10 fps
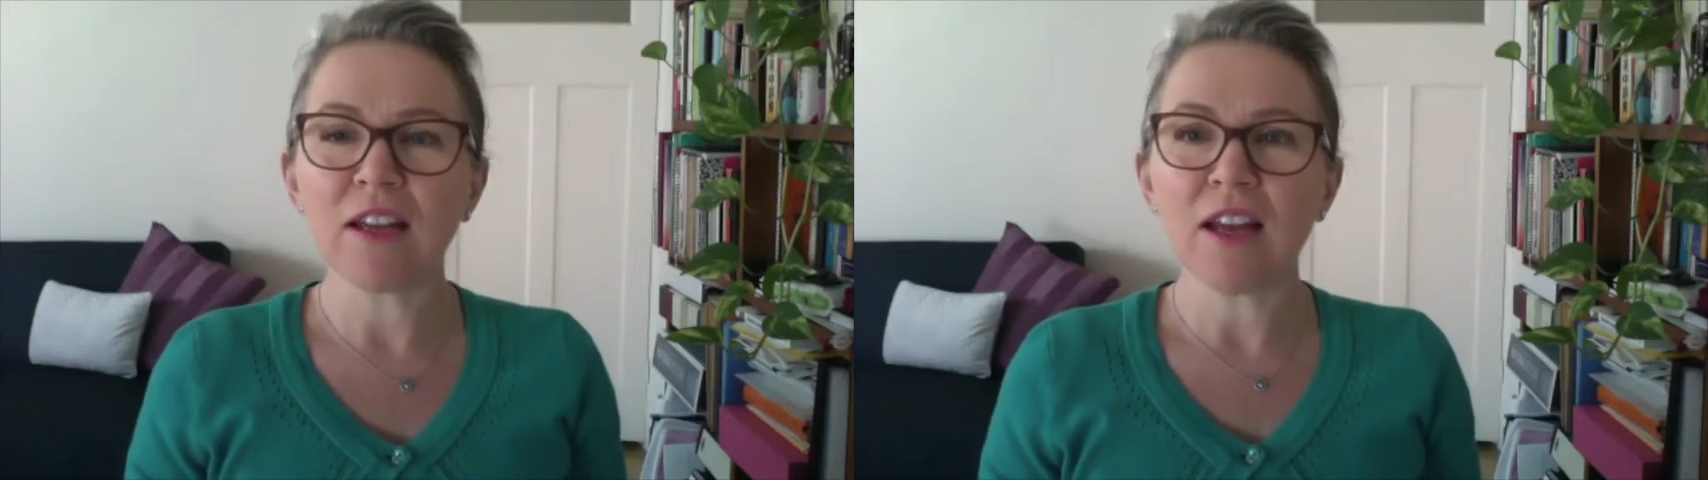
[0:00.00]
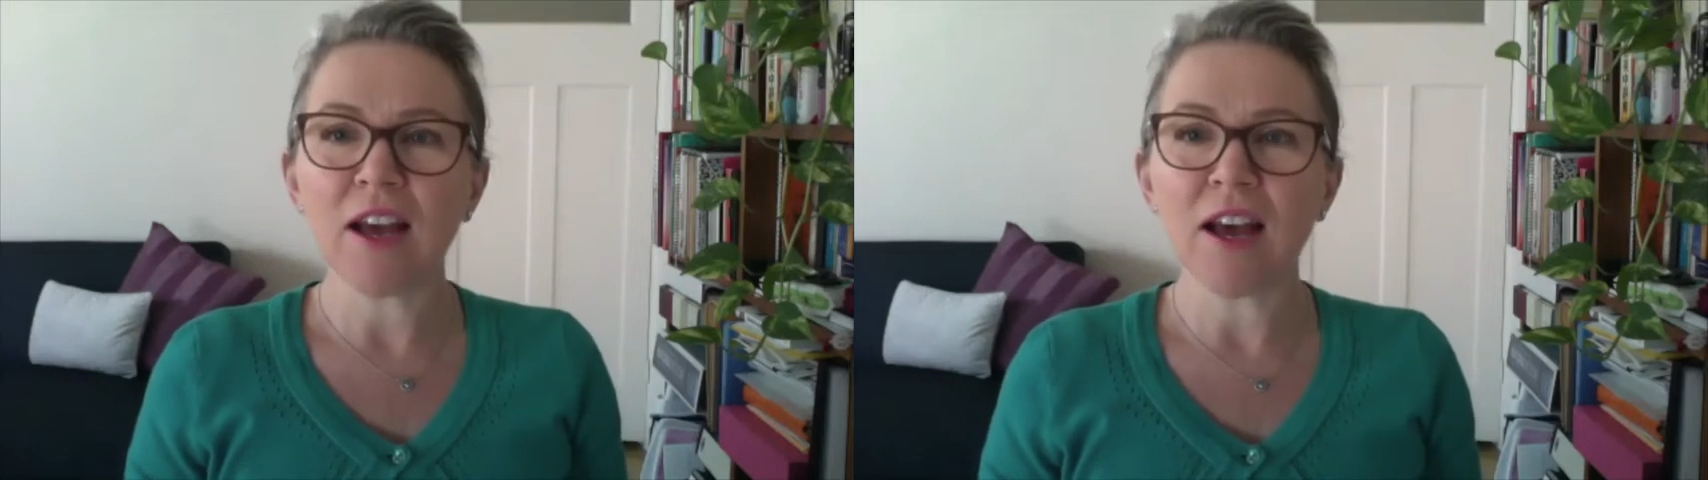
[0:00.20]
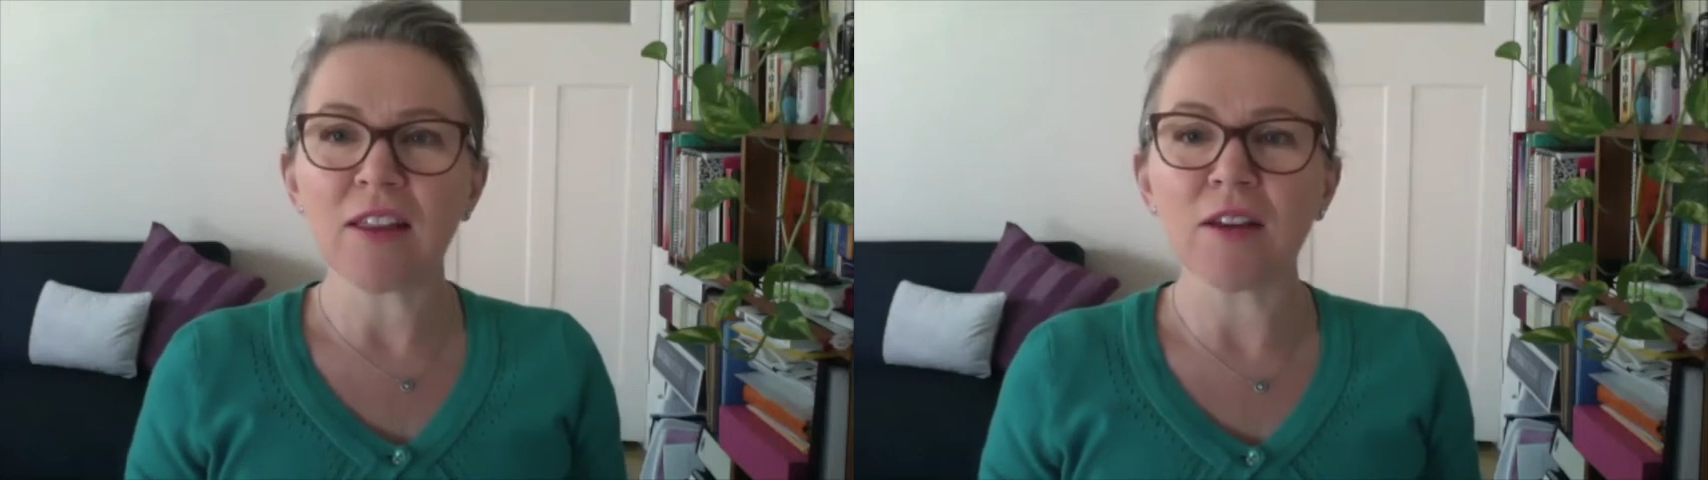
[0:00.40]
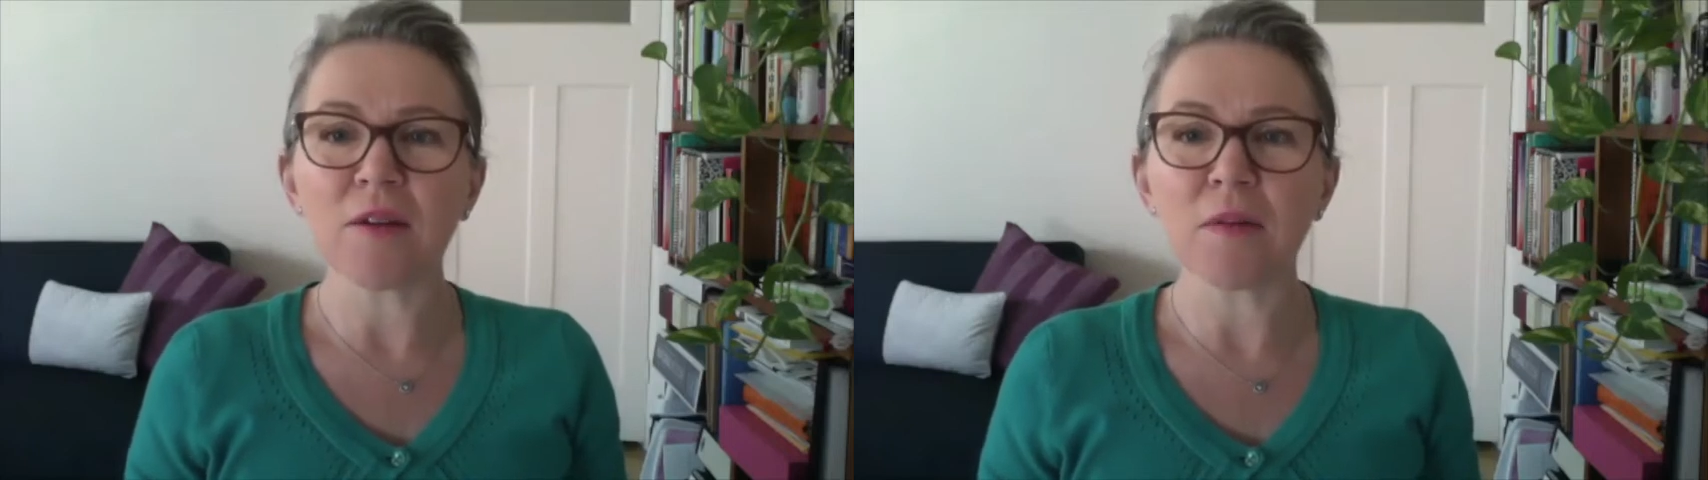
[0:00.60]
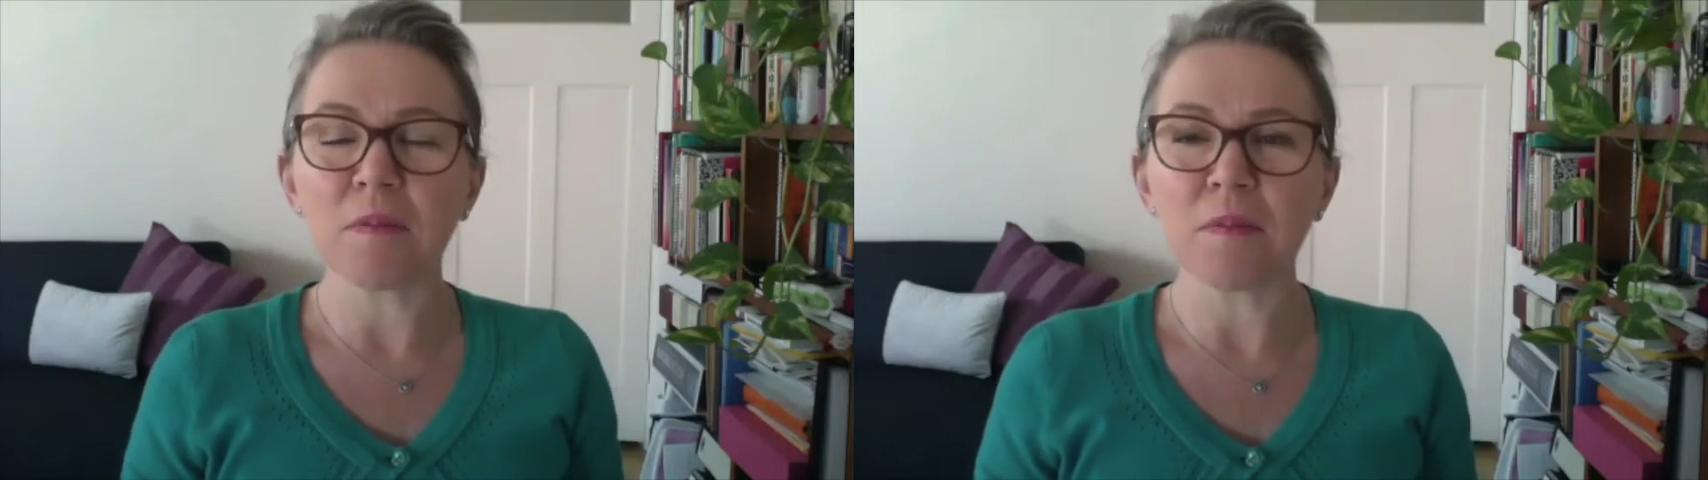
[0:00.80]

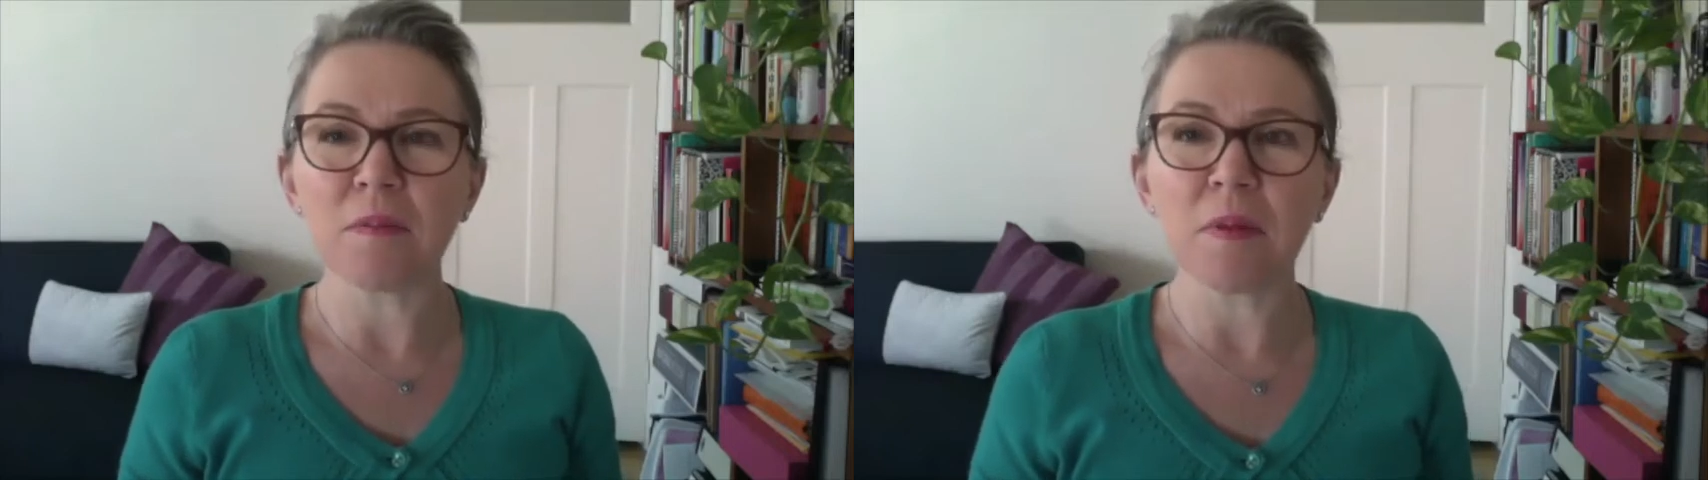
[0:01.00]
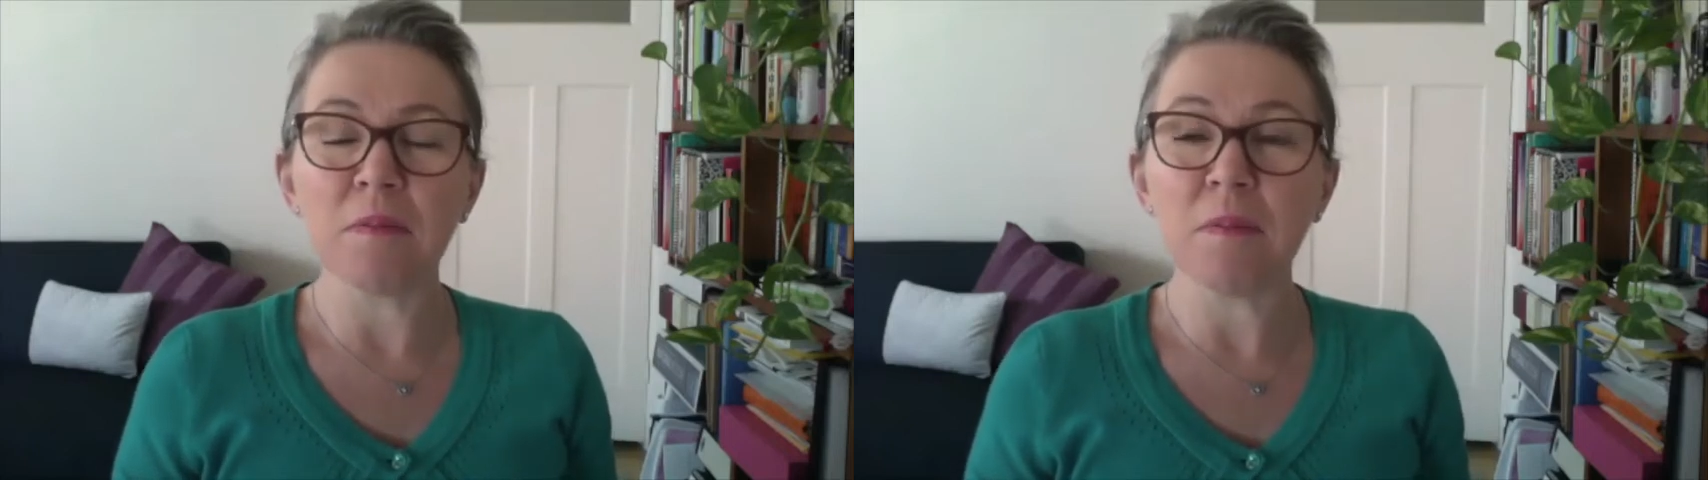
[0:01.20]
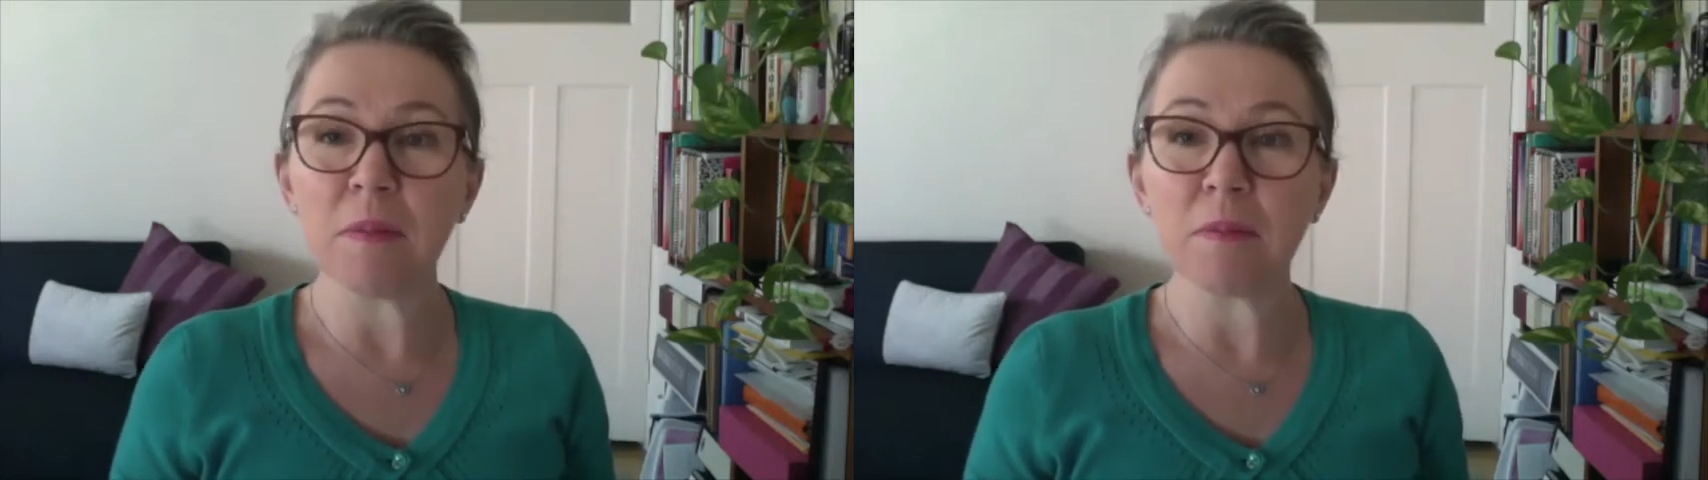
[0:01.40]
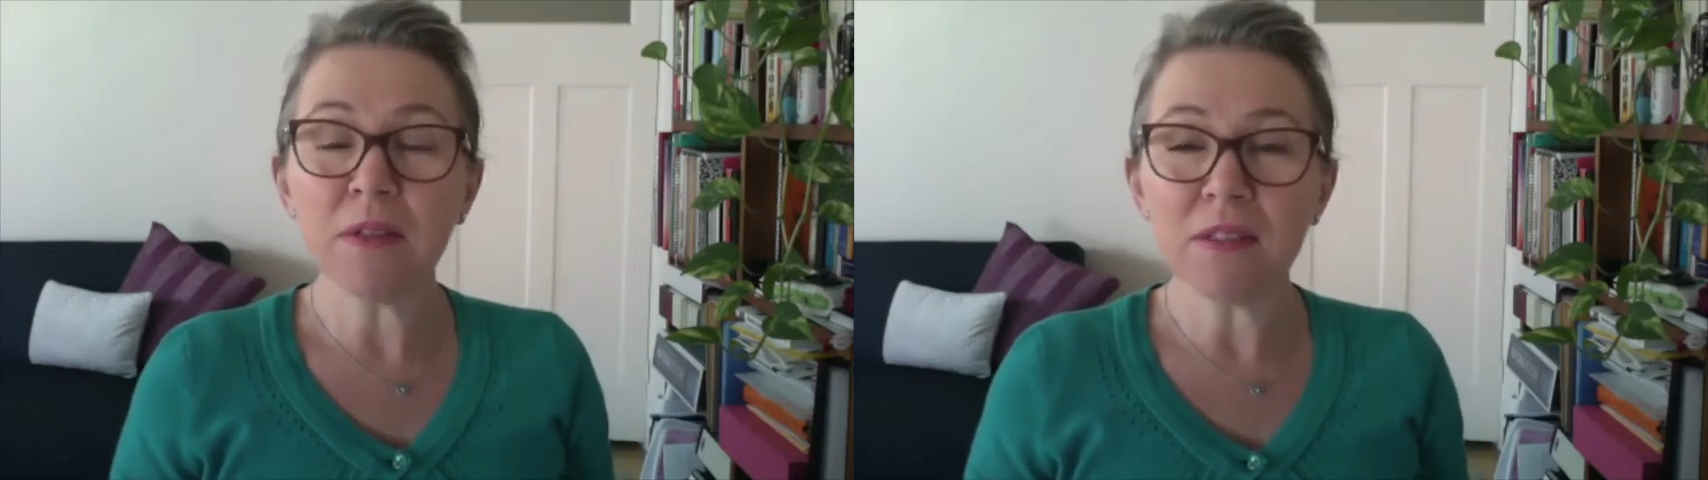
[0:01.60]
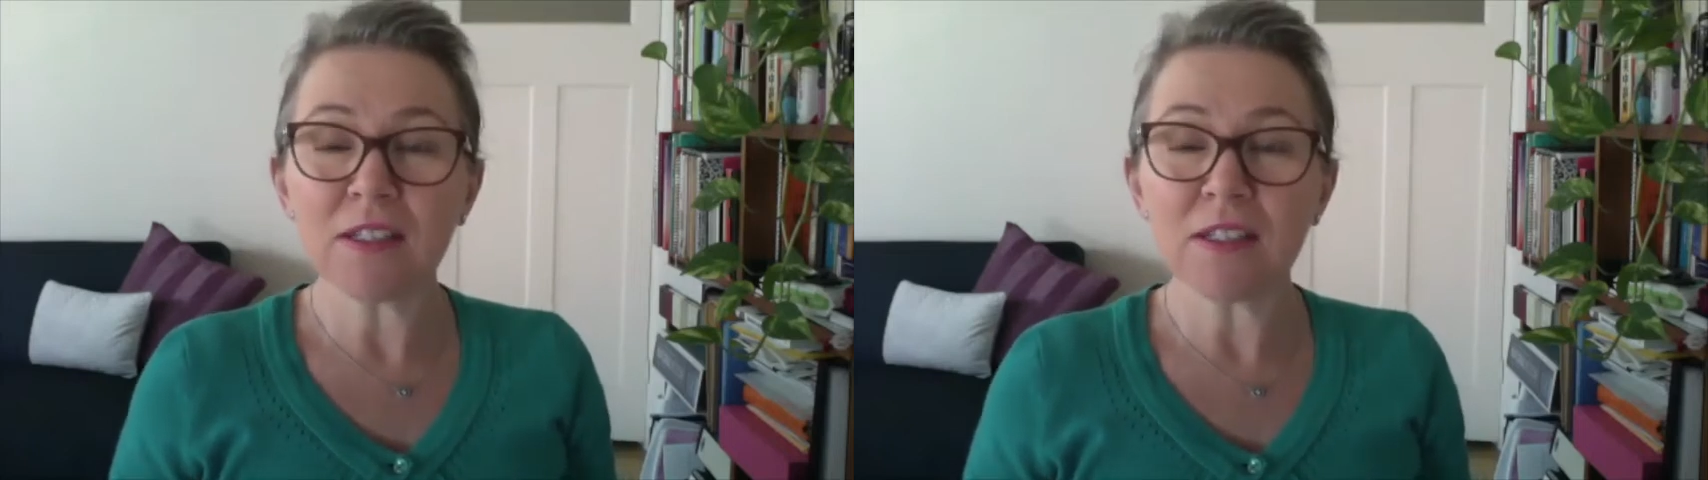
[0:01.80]
other members